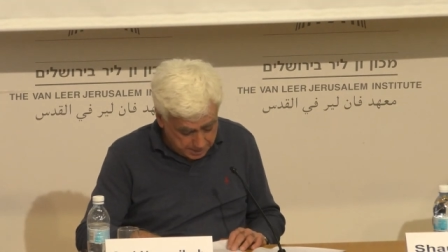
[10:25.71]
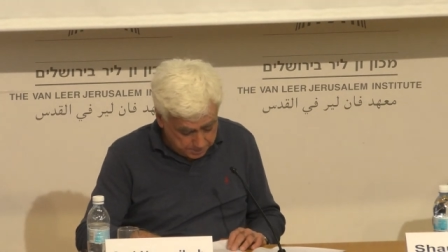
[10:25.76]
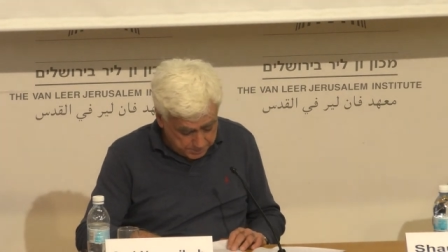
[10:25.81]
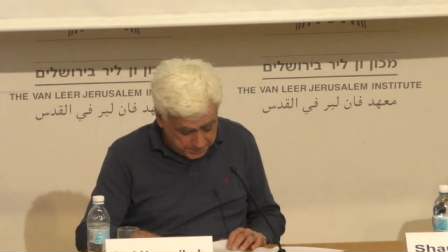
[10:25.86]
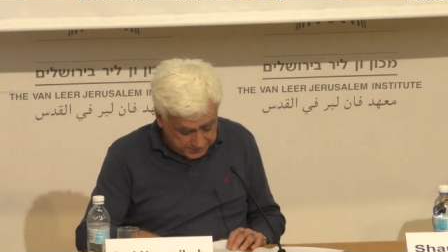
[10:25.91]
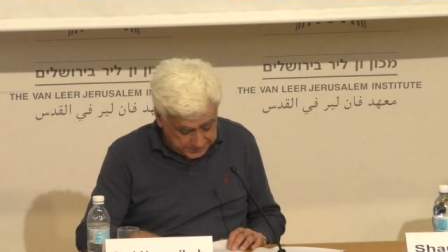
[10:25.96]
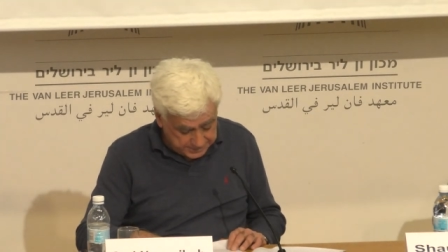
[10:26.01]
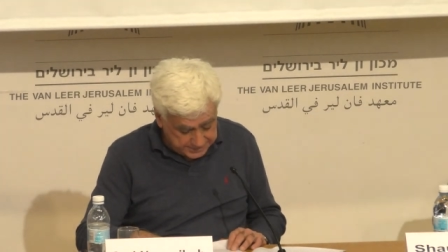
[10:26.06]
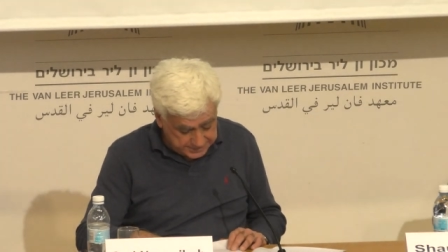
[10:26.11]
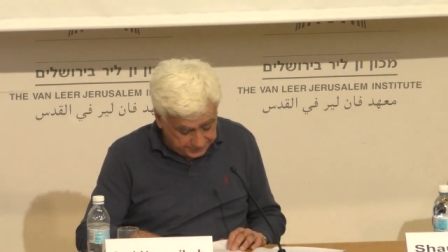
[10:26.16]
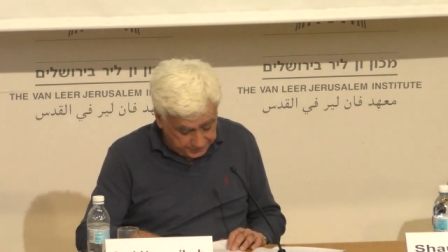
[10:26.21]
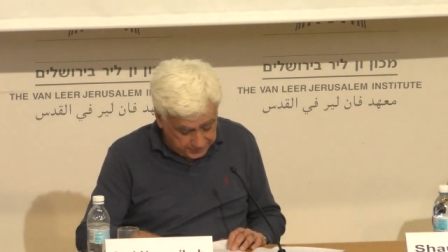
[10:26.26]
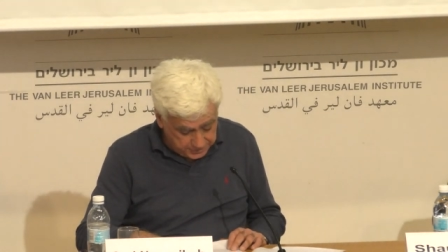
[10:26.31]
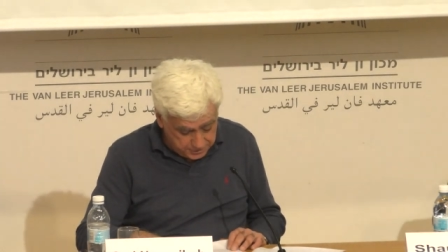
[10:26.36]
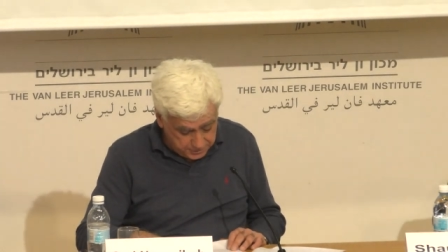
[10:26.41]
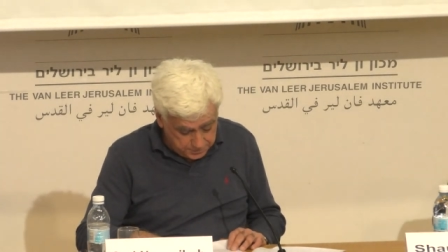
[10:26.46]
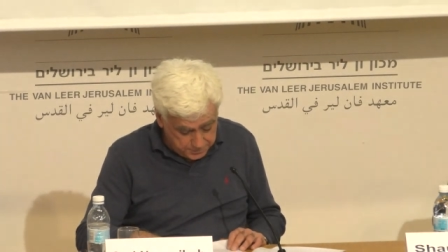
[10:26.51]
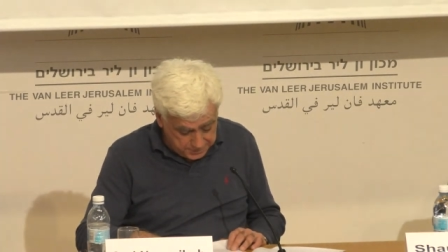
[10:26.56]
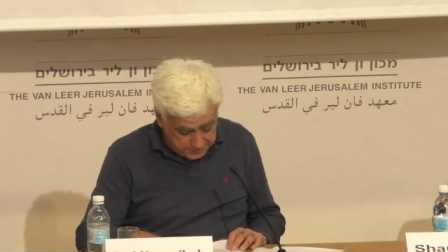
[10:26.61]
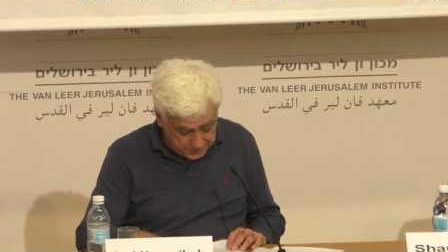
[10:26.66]
but
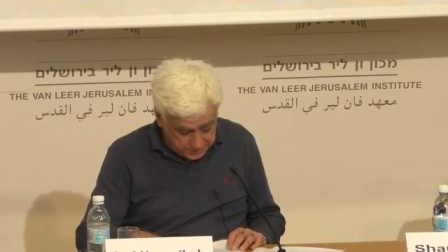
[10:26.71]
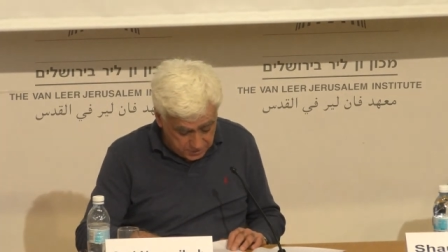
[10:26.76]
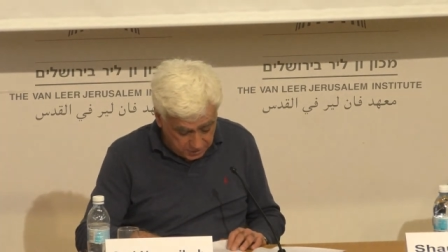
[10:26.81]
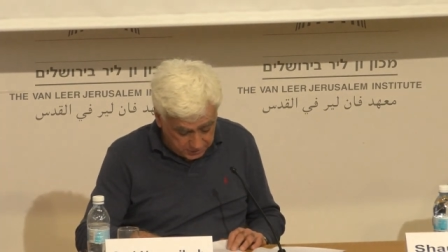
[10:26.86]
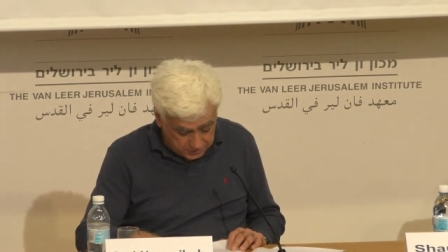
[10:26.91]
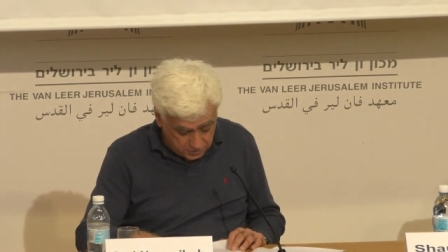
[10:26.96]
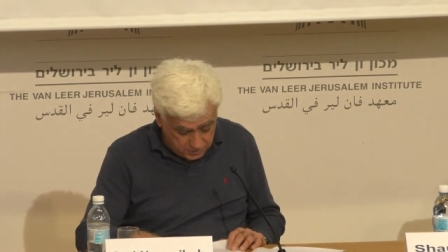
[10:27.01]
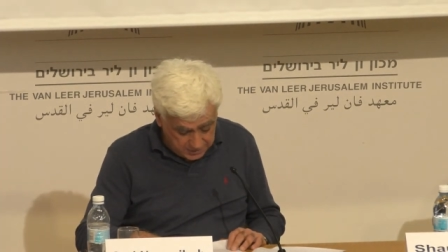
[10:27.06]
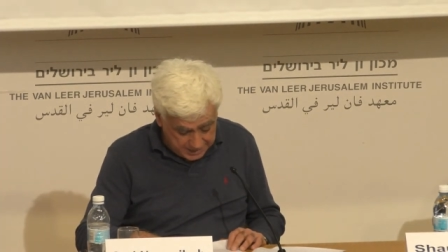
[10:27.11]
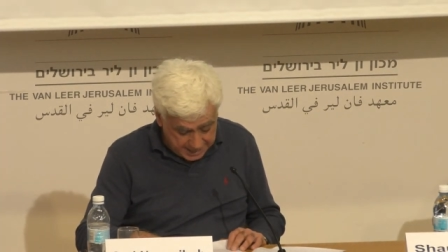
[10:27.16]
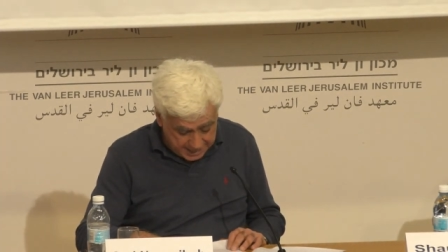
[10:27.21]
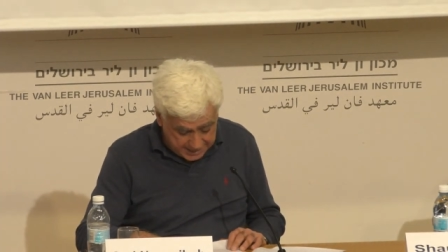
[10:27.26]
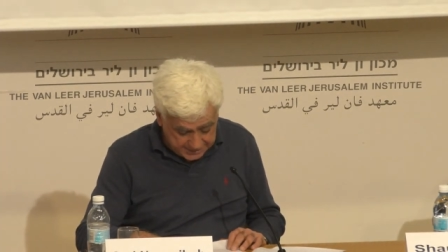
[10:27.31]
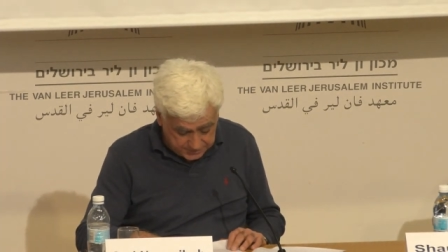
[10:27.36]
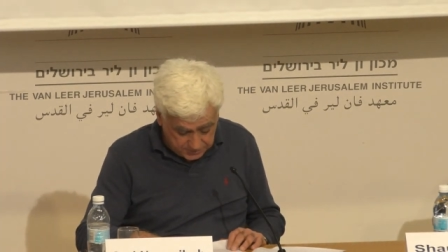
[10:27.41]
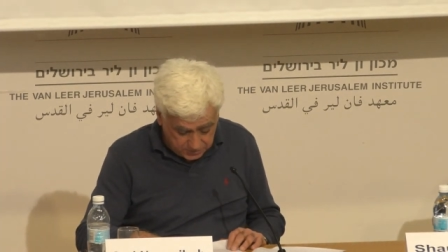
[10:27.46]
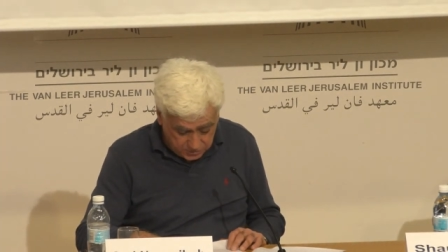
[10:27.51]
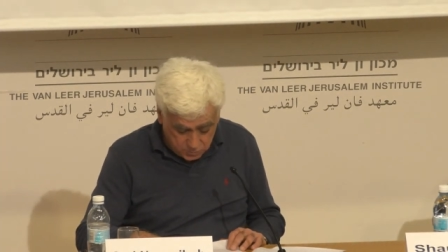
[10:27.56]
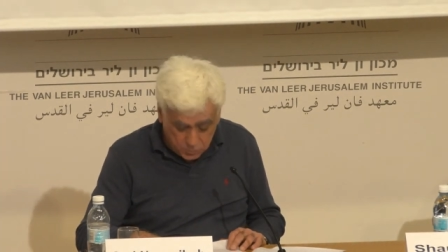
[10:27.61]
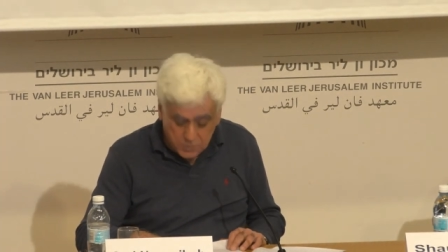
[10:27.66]
disfigurement not only has
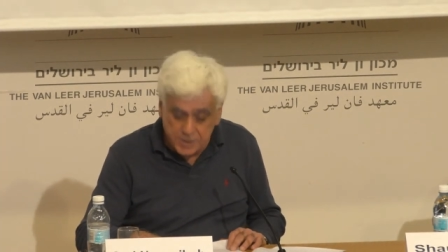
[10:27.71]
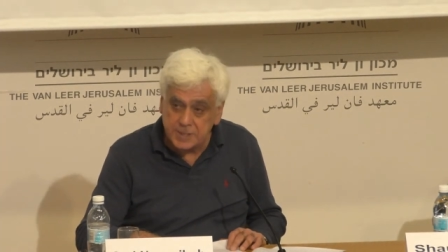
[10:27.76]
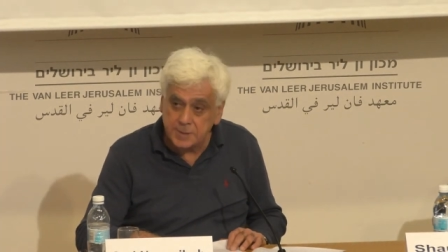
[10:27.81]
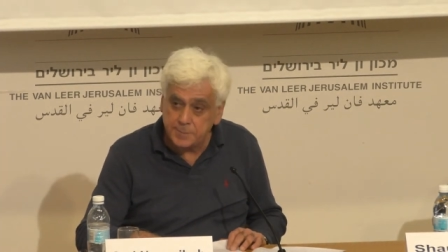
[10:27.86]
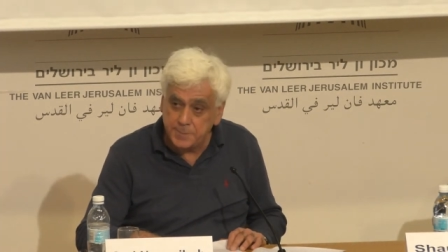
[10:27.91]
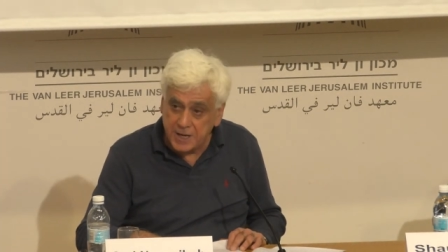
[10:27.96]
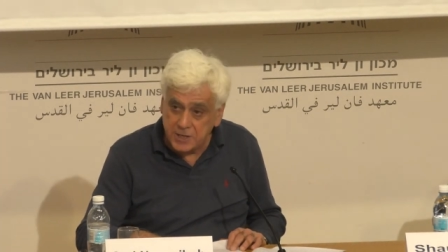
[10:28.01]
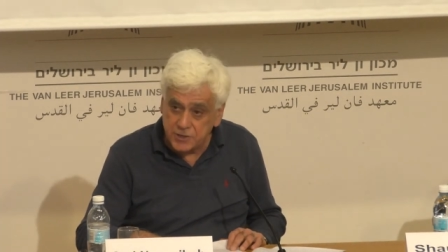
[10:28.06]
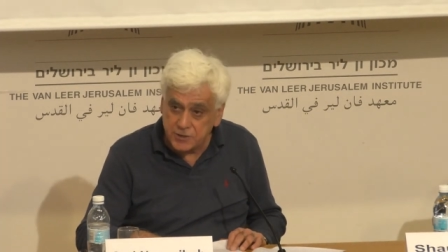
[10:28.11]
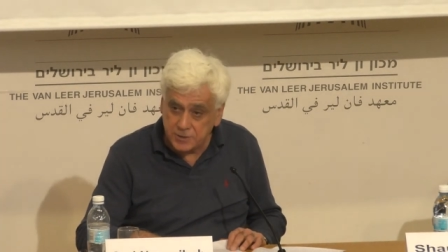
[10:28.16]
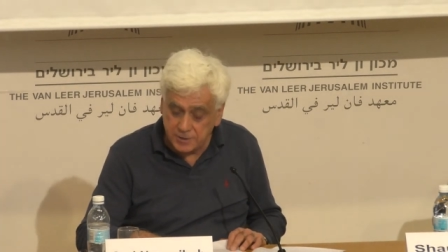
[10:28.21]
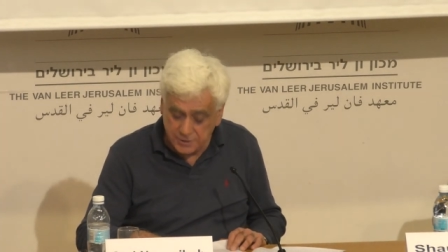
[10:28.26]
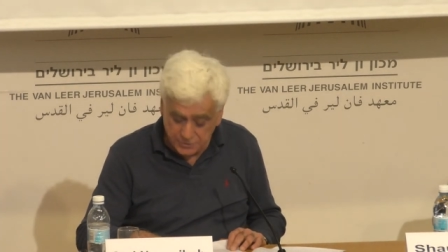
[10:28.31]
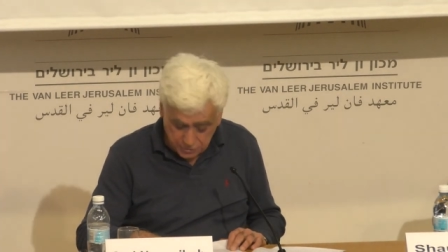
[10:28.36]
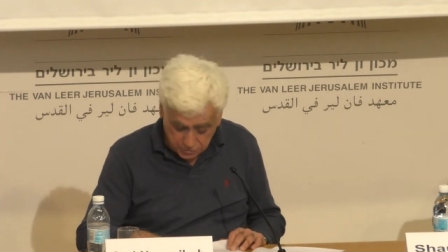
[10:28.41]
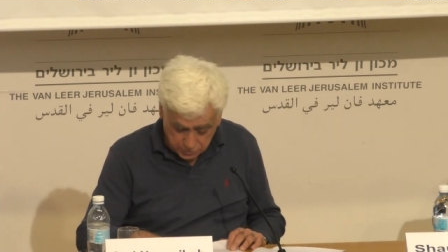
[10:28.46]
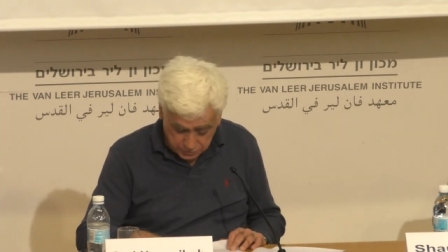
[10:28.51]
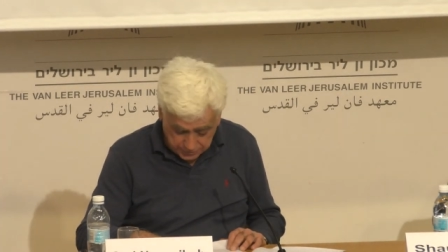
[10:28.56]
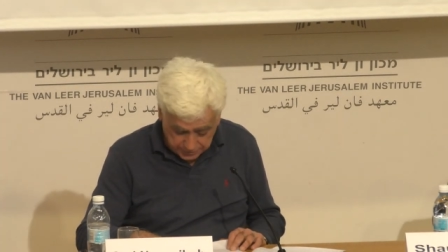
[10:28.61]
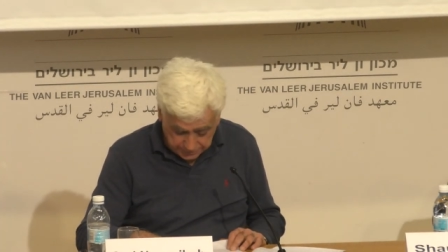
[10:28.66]
to do with spatial
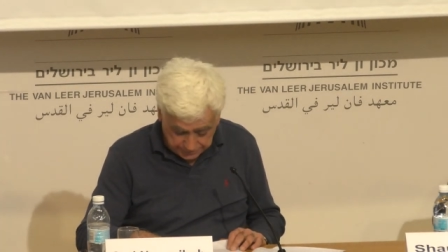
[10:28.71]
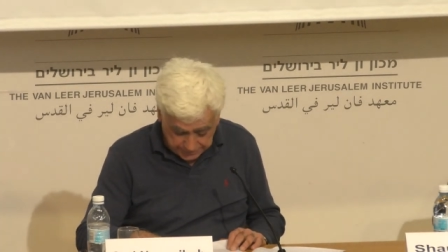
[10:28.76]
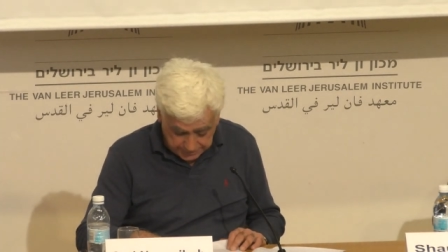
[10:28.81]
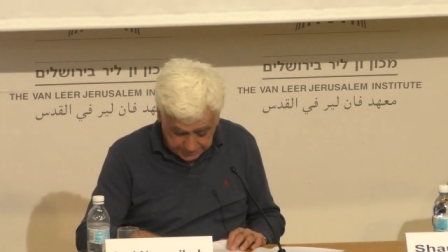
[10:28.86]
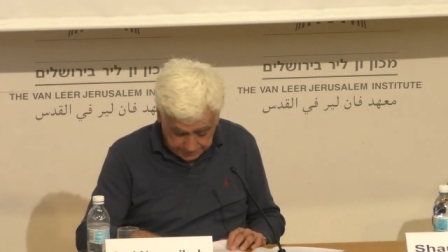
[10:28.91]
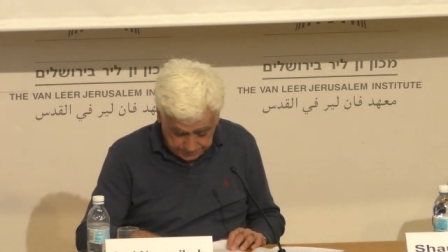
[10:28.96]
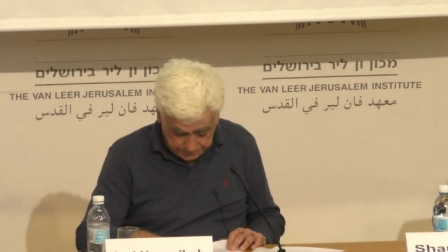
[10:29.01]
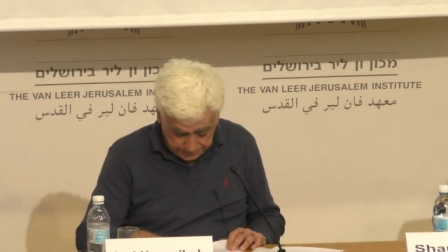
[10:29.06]
geography,